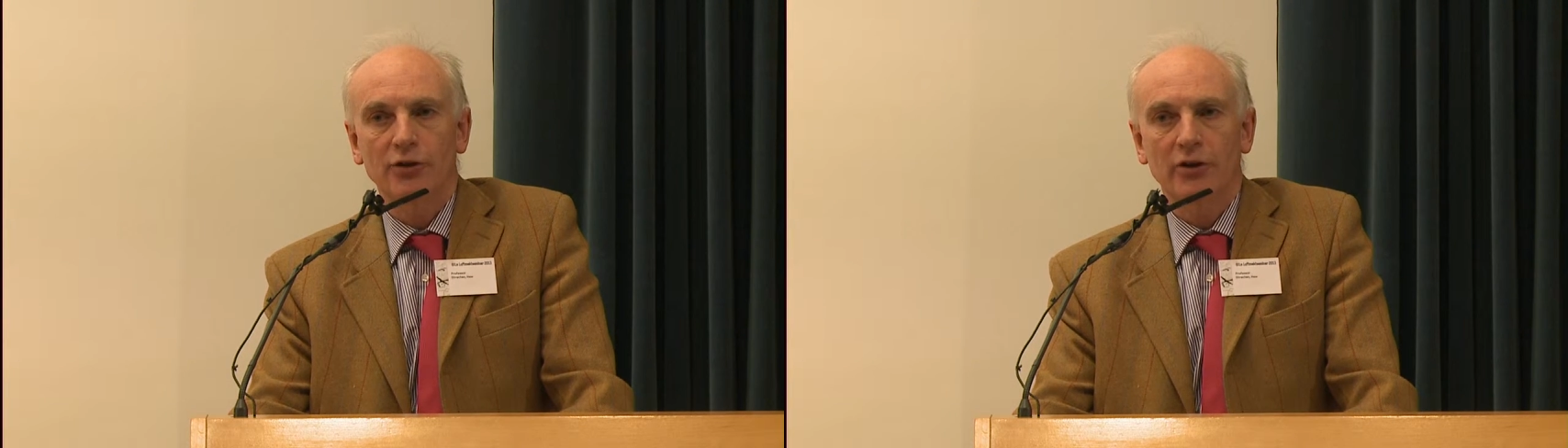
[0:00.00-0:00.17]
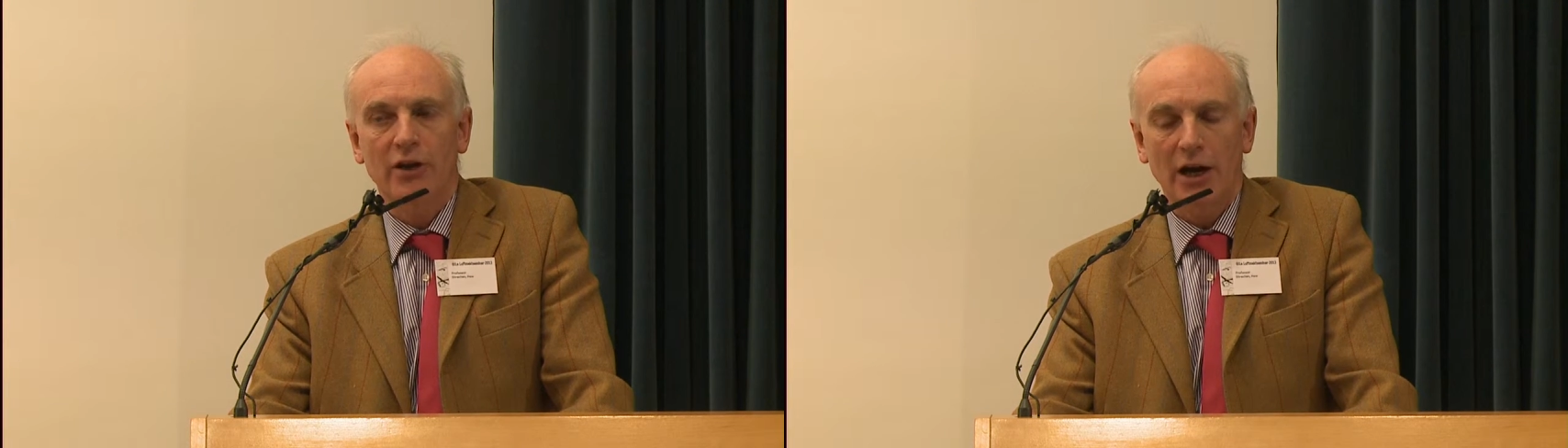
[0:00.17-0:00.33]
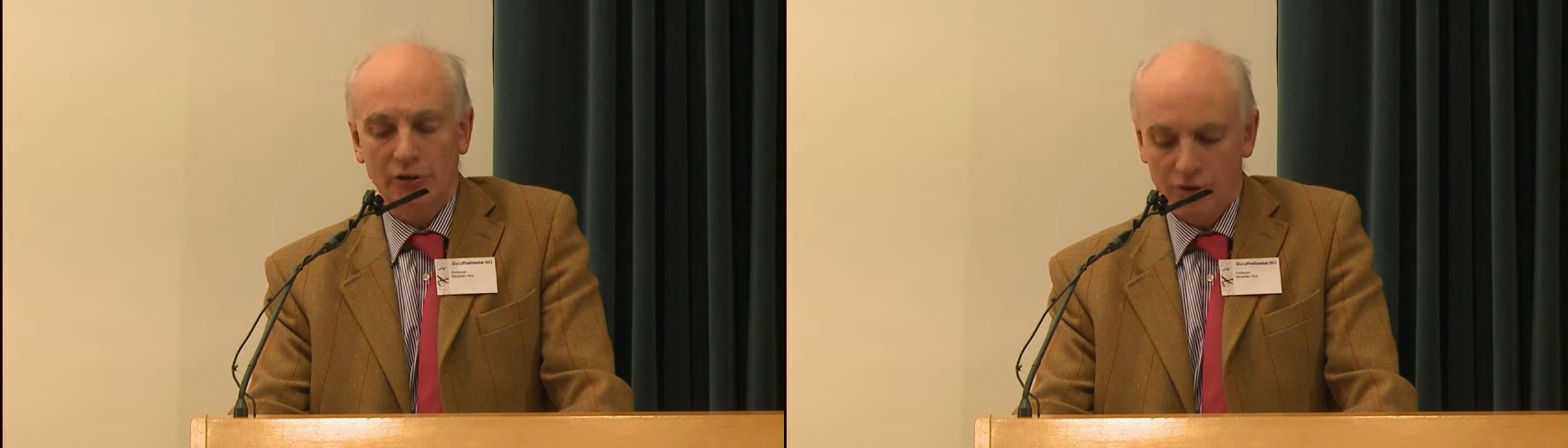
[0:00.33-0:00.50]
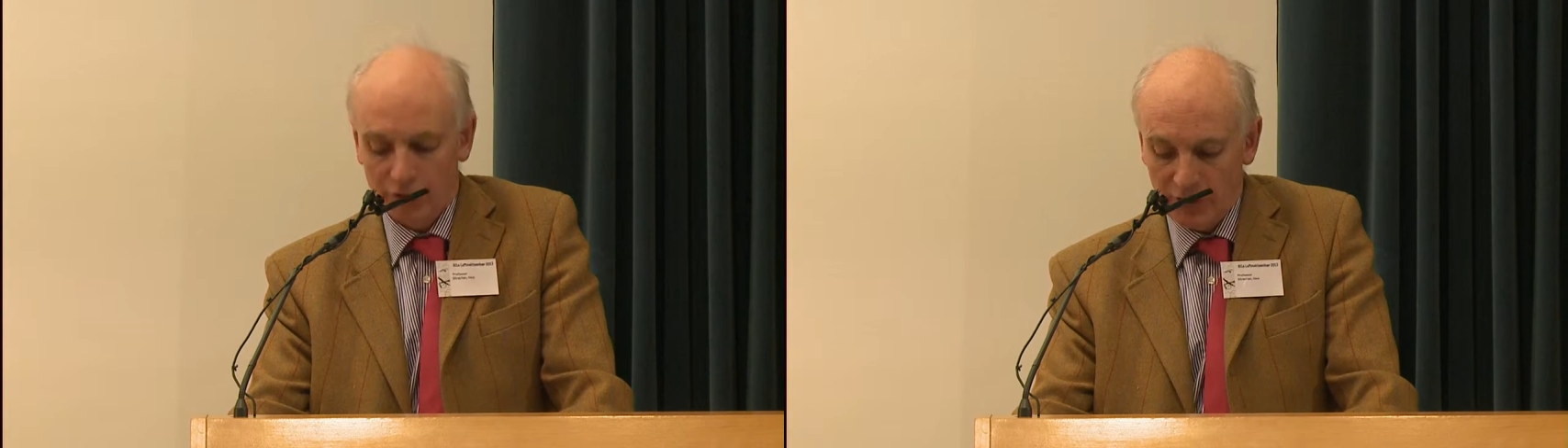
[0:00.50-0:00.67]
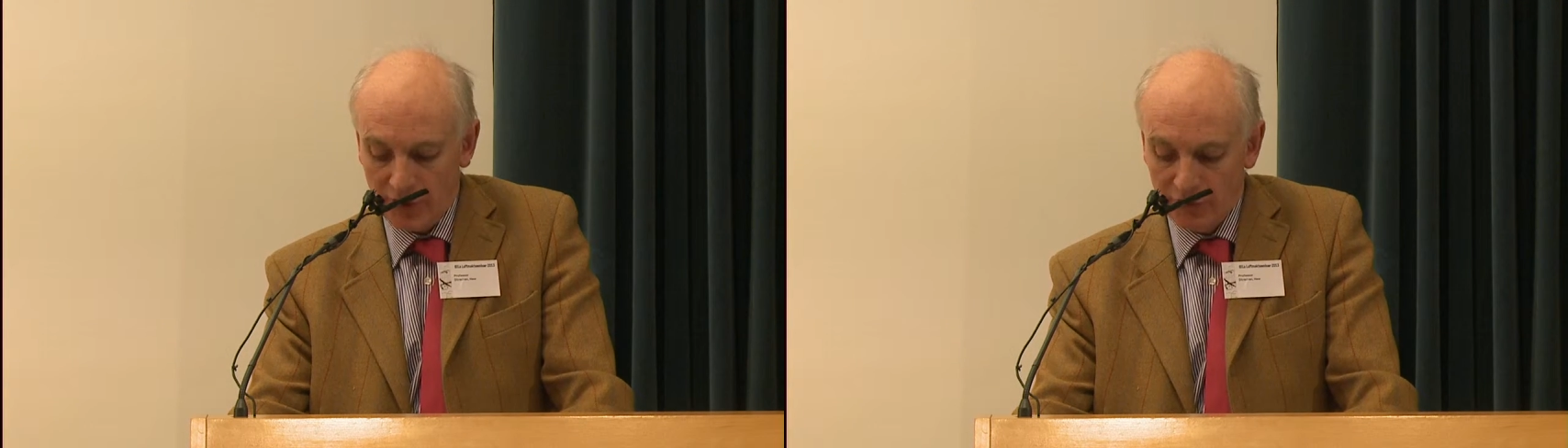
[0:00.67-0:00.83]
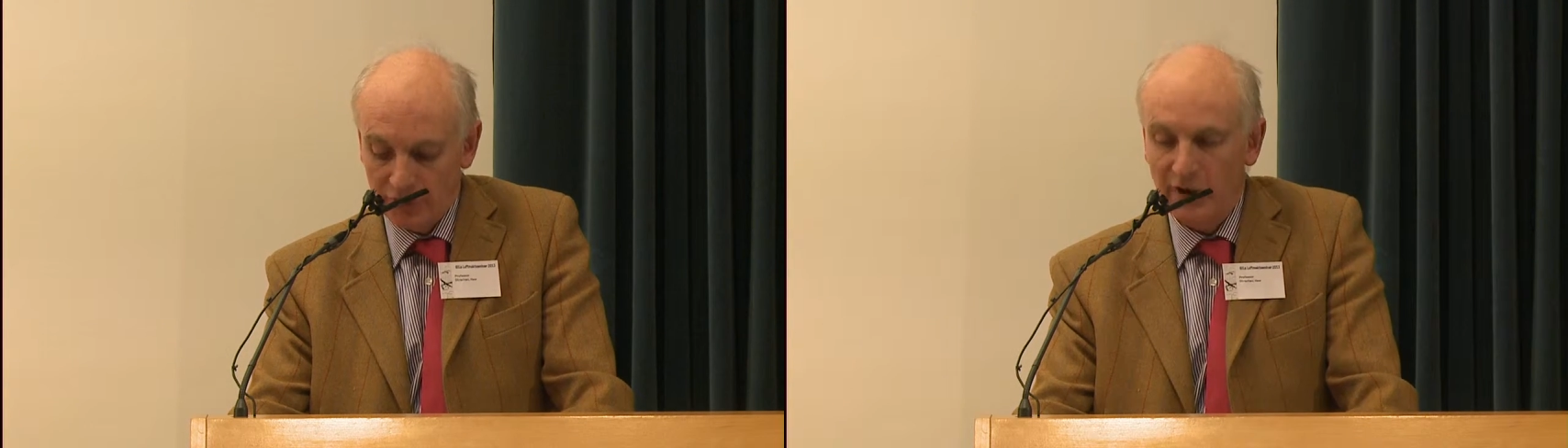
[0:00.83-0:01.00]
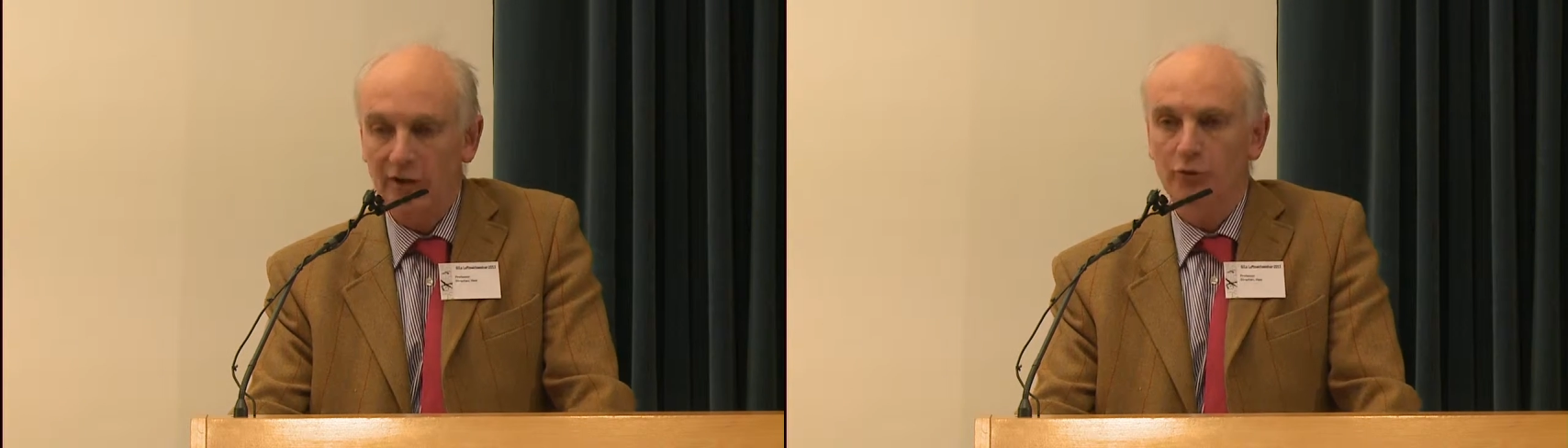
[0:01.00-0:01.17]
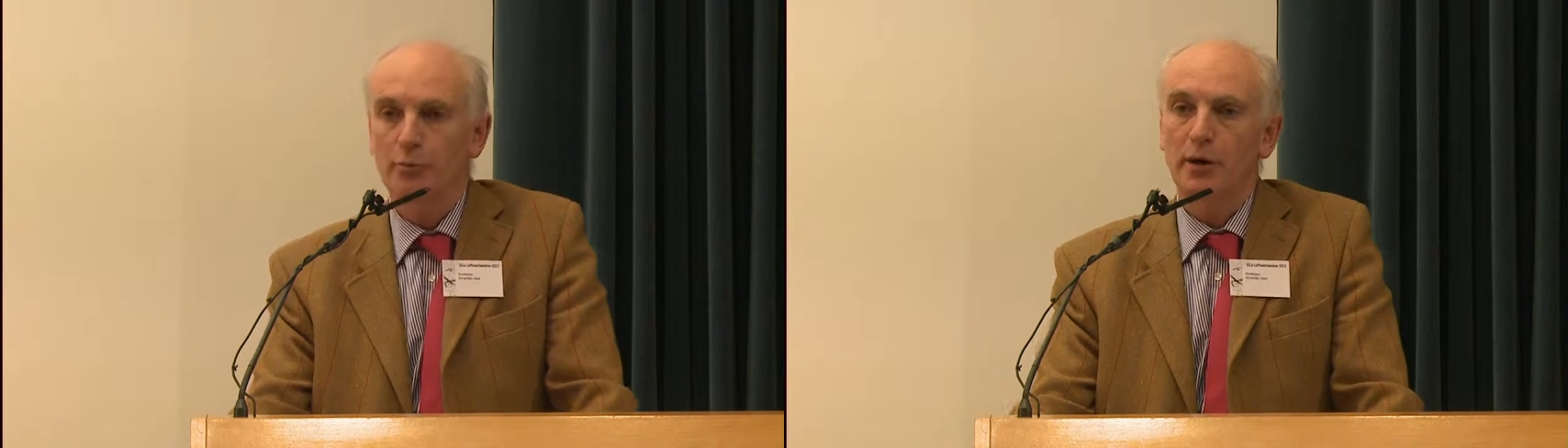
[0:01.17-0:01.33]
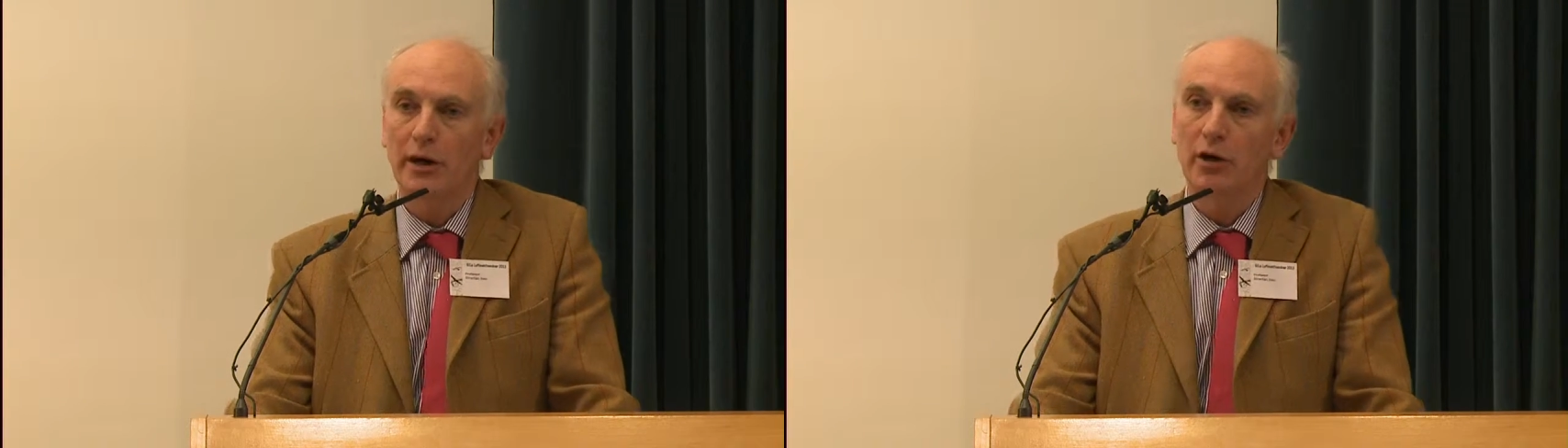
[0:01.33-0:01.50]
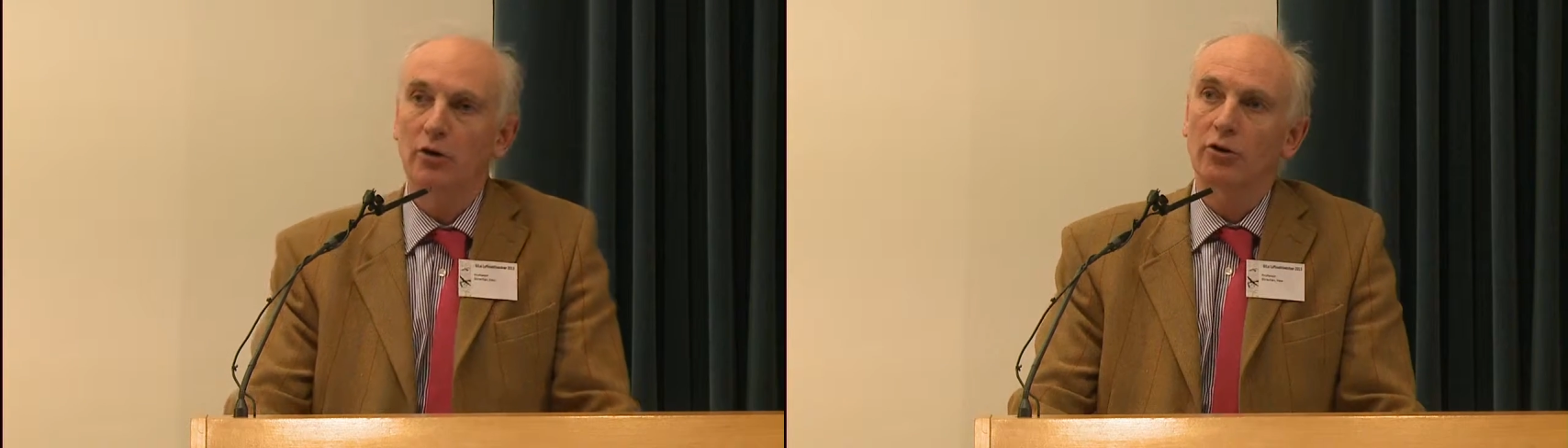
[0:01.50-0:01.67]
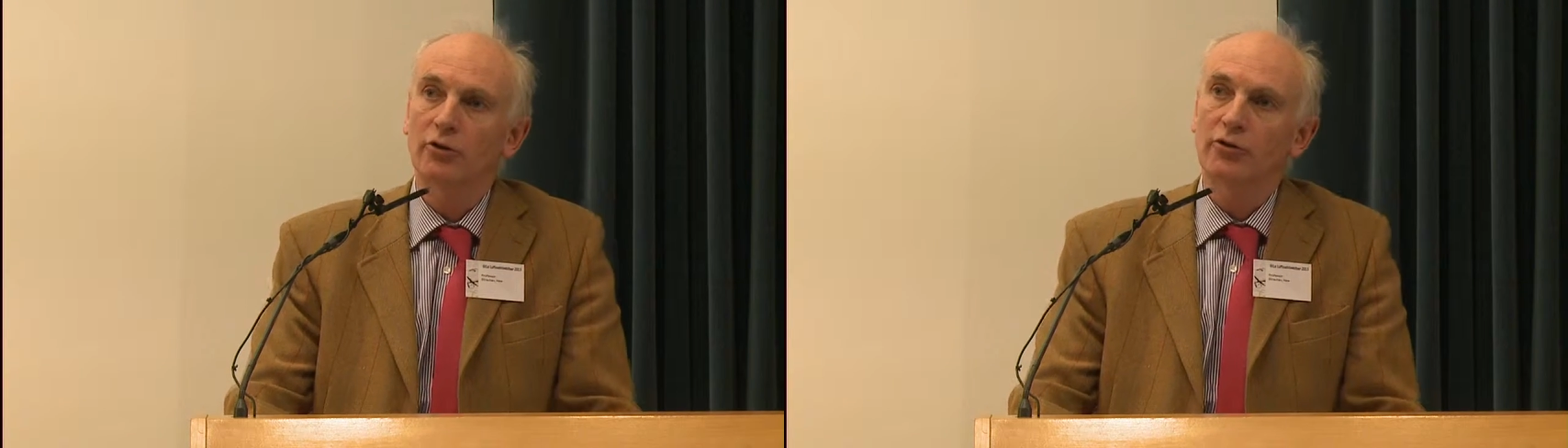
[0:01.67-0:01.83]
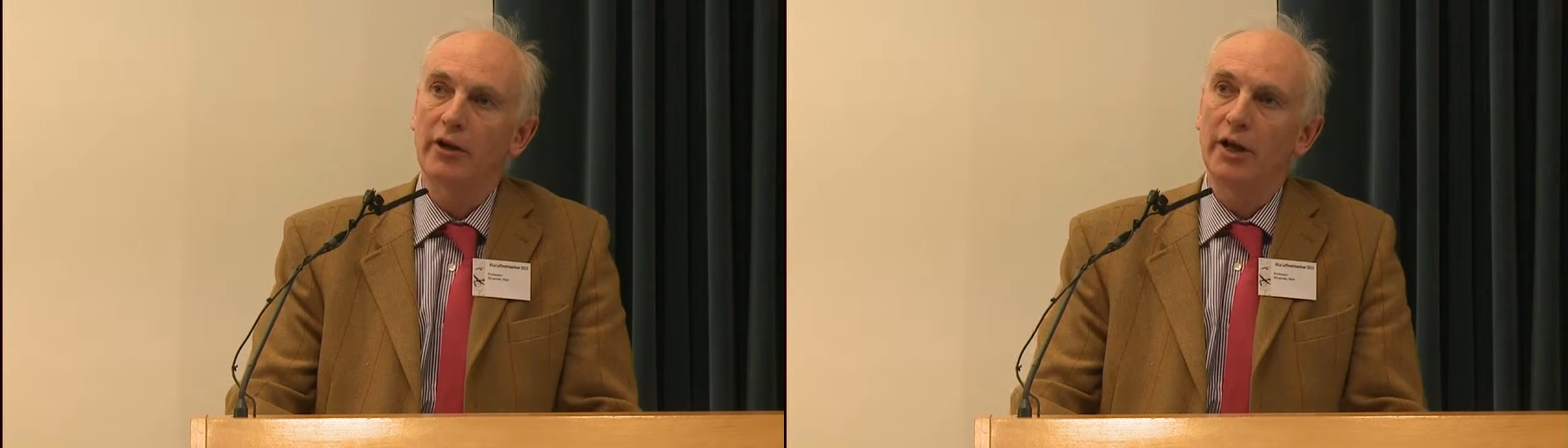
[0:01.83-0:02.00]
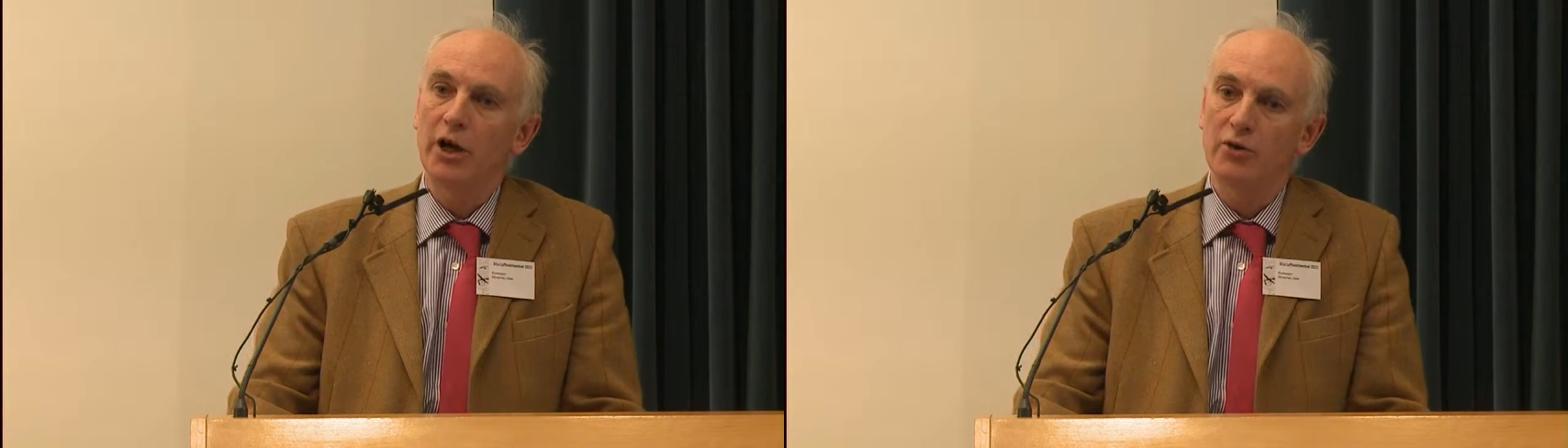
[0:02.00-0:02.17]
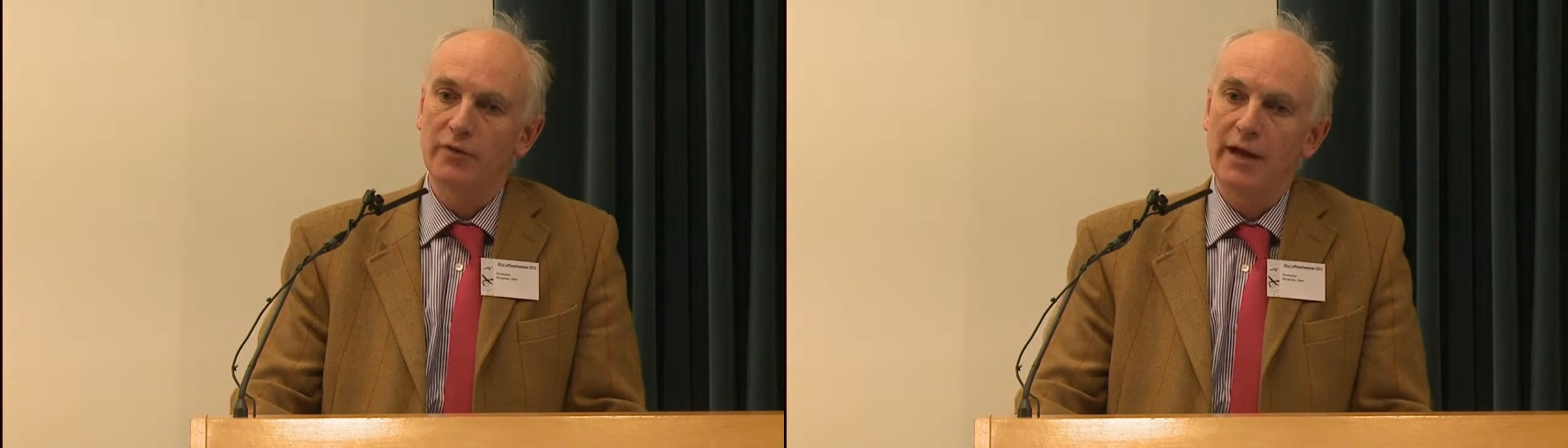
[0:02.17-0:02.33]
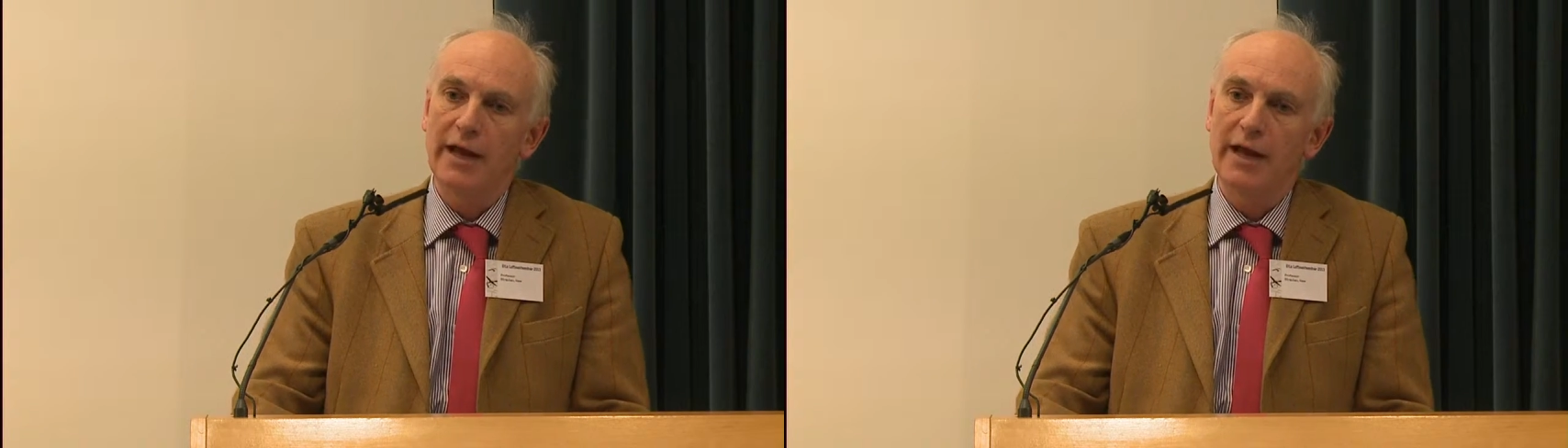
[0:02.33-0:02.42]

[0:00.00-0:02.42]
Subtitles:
casualty takes priority over